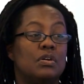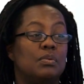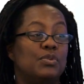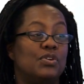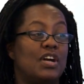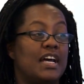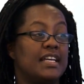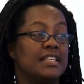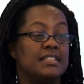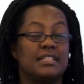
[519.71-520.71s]

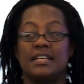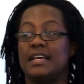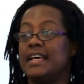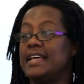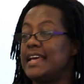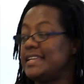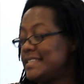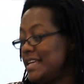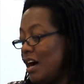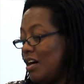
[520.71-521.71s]
mores. Now you
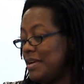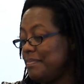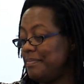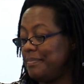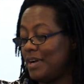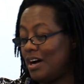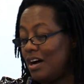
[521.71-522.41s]
see, I'm